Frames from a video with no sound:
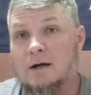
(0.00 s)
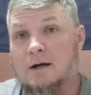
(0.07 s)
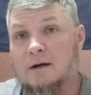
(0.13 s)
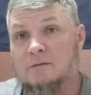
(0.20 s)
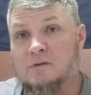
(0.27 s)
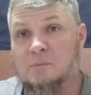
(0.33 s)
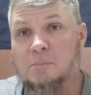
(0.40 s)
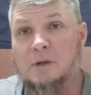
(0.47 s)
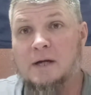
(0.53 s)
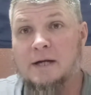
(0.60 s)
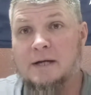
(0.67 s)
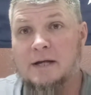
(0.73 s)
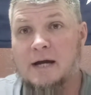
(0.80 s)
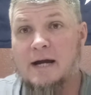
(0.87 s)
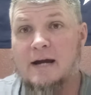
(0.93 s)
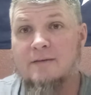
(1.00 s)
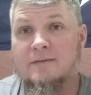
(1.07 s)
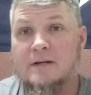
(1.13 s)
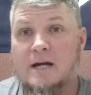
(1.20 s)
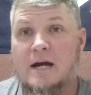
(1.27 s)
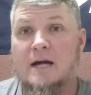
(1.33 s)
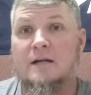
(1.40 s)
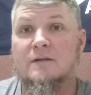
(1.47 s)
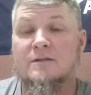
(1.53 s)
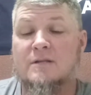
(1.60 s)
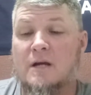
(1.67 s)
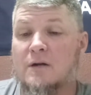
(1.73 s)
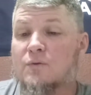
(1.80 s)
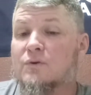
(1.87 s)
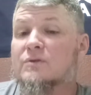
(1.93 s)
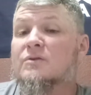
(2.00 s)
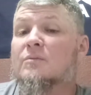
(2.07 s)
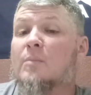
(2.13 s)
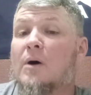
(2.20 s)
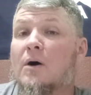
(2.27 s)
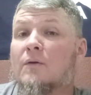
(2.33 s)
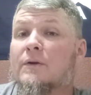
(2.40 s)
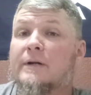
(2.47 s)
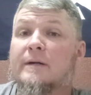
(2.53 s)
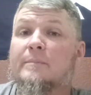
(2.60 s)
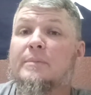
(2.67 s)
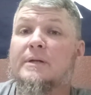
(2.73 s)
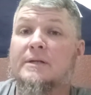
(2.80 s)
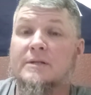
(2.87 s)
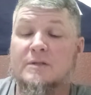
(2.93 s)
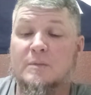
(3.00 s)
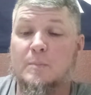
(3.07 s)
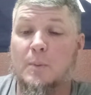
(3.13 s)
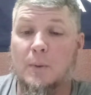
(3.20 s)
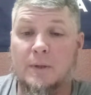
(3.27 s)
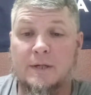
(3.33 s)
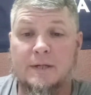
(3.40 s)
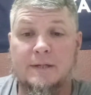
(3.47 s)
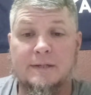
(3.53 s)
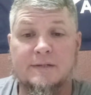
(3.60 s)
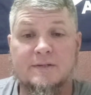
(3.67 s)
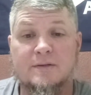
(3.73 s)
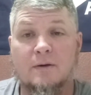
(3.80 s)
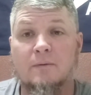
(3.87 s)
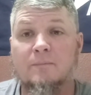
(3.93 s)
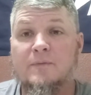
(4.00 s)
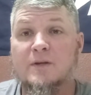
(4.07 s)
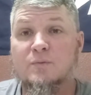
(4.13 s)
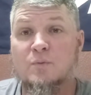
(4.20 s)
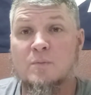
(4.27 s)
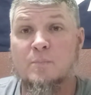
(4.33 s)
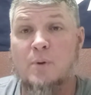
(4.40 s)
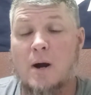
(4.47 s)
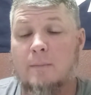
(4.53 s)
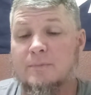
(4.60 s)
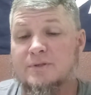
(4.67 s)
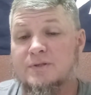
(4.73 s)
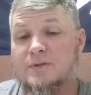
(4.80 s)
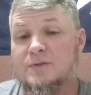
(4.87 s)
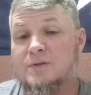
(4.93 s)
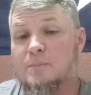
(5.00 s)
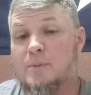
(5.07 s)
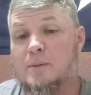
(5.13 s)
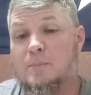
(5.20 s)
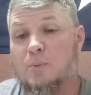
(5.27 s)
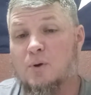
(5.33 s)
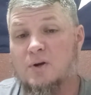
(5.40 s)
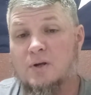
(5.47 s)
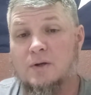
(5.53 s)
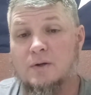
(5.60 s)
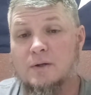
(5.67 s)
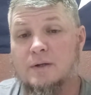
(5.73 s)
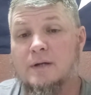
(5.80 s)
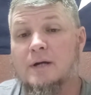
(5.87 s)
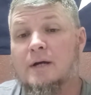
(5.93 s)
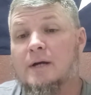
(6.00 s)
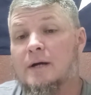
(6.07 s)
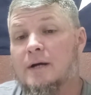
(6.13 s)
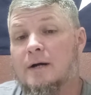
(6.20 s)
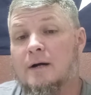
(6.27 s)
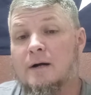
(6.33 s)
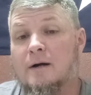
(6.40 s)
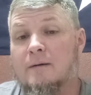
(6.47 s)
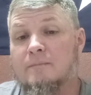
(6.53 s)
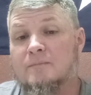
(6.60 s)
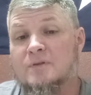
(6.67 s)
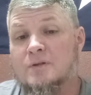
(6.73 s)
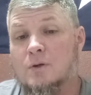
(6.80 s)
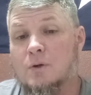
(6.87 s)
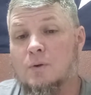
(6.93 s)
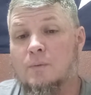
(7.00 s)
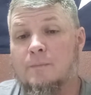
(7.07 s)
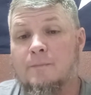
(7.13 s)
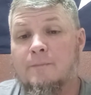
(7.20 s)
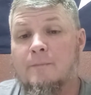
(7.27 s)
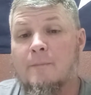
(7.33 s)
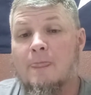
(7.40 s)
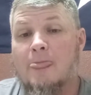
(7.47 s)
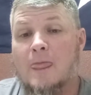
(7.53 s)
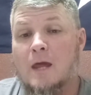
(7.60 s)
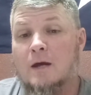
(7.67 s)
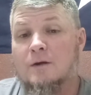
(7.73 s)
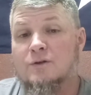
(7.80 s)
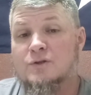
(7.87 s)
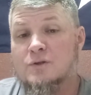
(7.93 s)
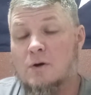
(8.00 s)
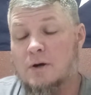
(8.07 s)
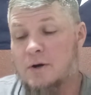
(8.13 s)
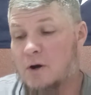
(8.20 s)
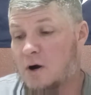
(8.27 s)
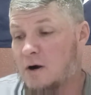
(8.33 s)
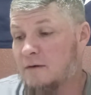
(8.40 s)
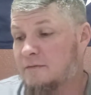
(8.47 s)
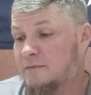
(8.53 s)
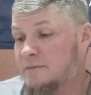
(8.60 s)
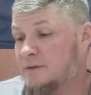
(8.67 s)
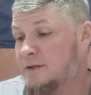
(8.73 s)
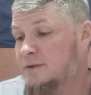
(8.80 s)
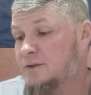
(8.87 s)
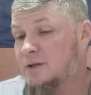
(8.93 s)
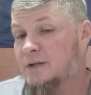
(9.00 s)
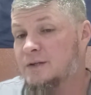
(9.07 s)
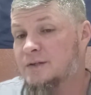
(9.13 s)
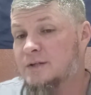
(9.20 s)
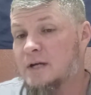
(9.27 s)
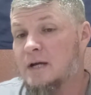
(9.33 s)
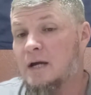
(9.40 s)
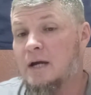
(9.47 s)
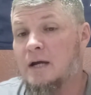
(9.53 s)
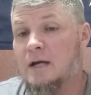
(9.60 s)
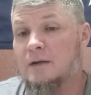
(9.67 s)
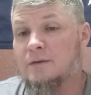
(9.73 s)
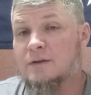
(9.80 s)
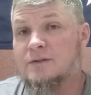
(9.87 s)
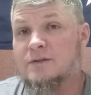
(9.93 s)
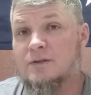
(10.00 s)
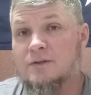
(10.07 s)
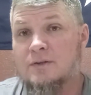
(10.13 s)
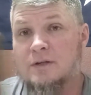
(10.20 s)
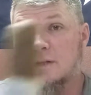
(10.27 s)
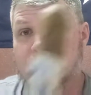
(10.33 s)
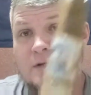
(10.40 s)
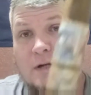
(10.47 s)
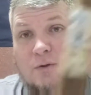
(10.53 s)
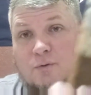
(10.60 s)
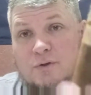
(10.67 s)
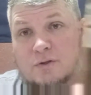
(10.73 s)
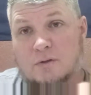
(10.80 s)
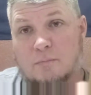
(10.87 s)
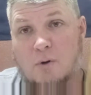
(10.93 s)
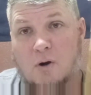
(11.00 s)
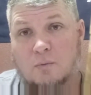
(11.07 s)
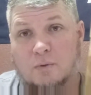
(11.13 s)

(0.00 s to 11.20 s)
of the blend. I haven't had a San Cristobal that I've been disappointed in, so this one promises to be pretty good. So starting off, this is the San Cristobal